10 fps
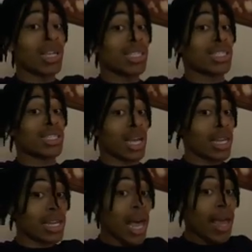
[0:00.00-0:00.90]

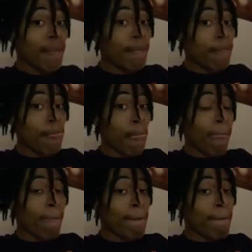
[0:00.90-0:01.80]
Sunlight
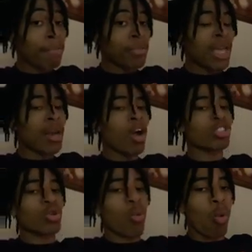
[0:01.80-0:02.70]
and
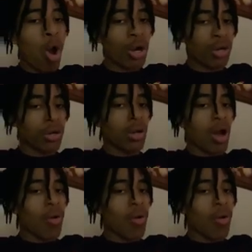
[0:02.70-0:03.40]
also water.